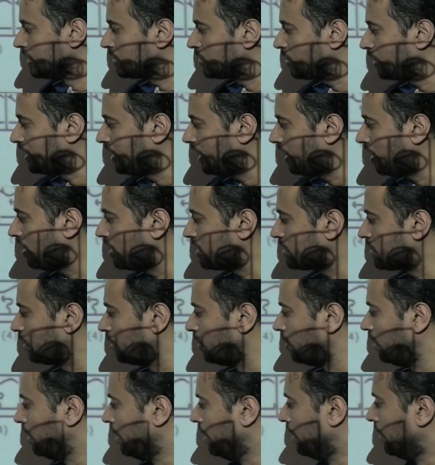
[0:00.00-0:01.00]
so here
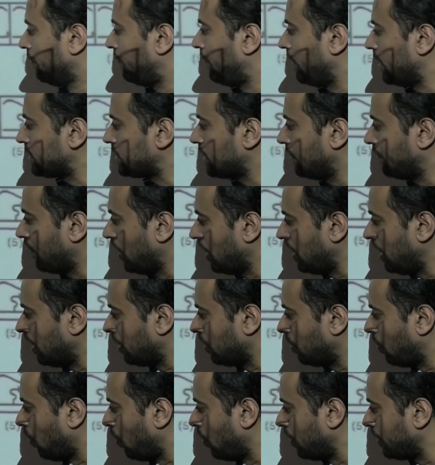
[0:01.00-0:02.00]
also first of all
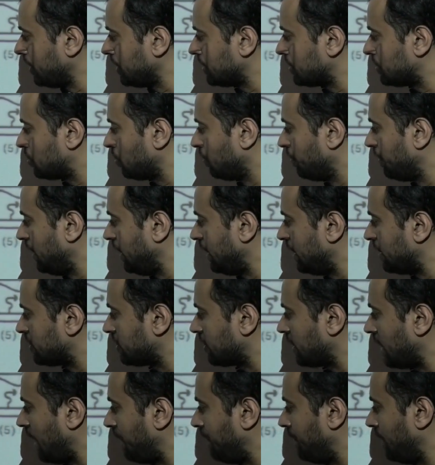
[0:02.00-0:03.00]
a cone is to be
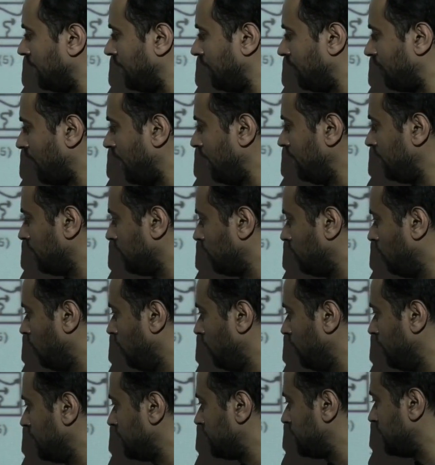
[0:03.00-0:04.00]
inscribed in it right a
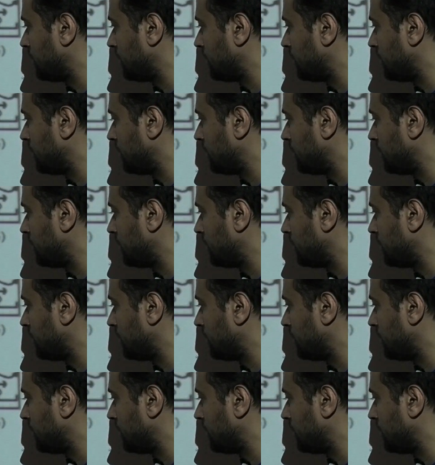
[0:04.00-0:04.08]
cone is